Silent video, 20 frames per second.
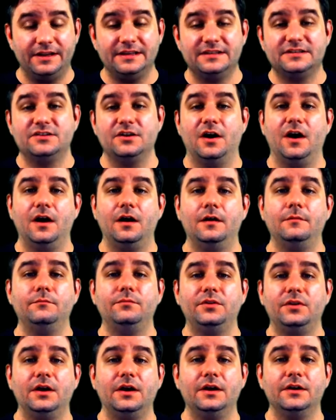is to
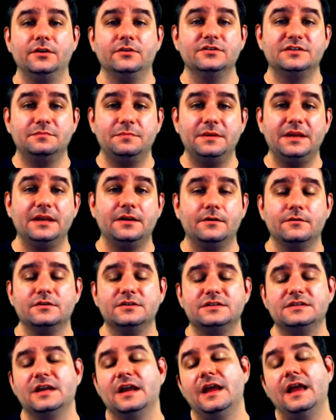unplug your
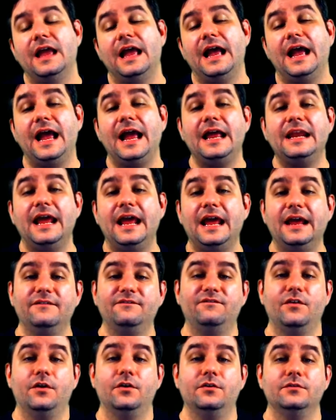speakers and
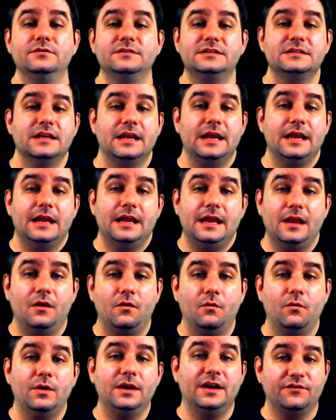headphones
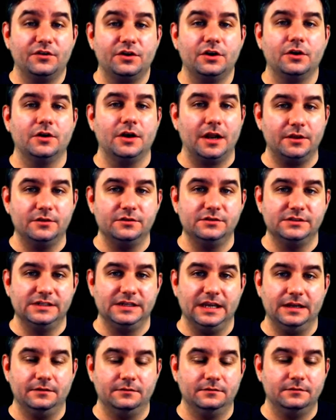whenever you're not using
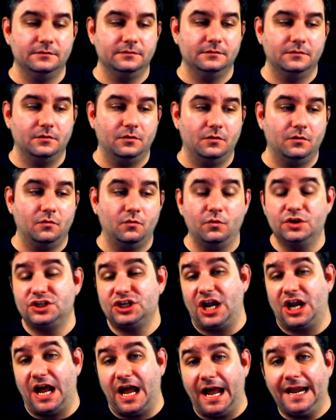it.
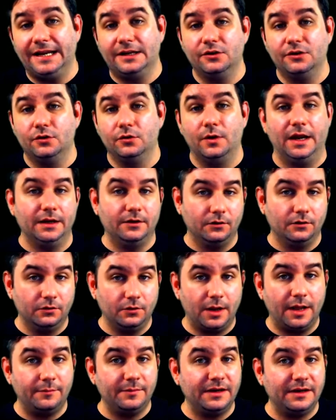Which I do. I don't know
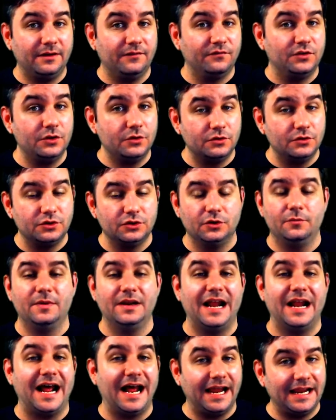how many of you do,
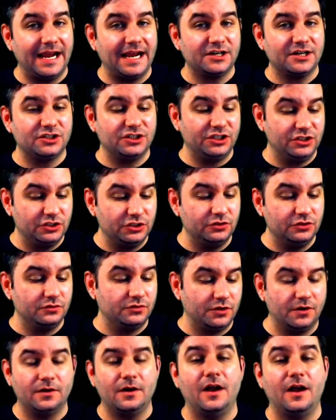but I actually do
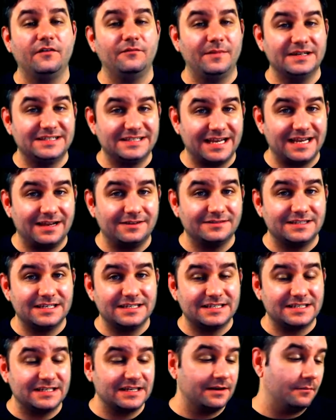turn off my sound
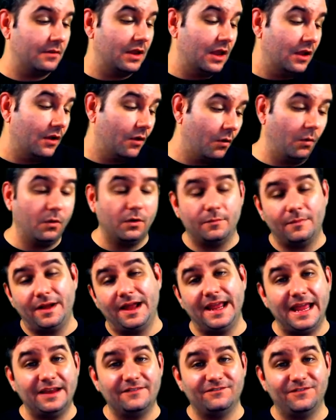system or
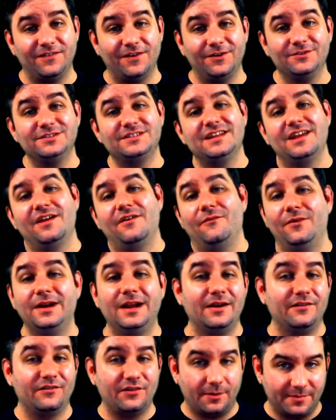my headphones
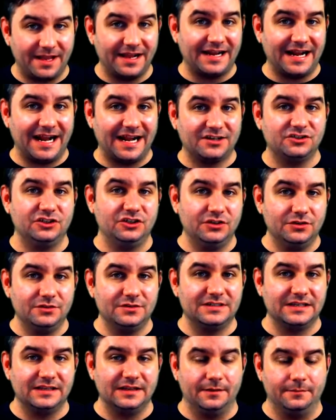whenever I'm not actually
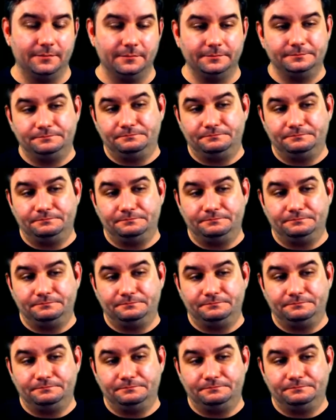using them.